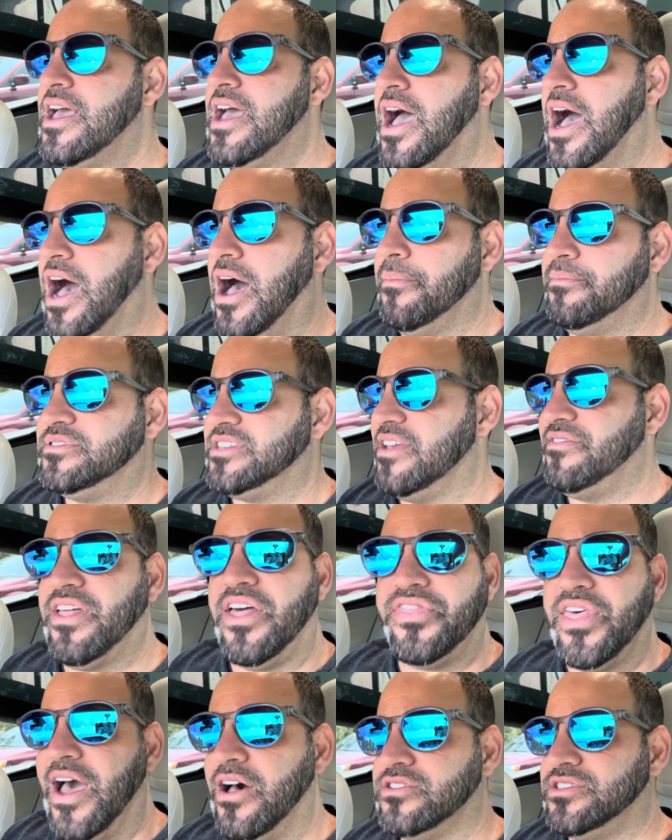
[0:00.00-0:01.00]
Um, save that
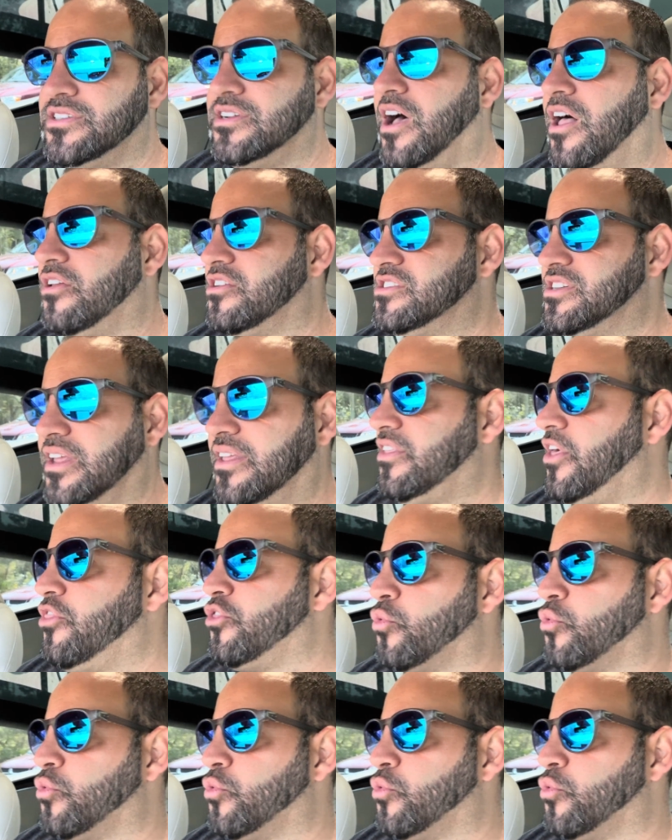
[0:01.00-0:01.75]
one thousand dollars and get that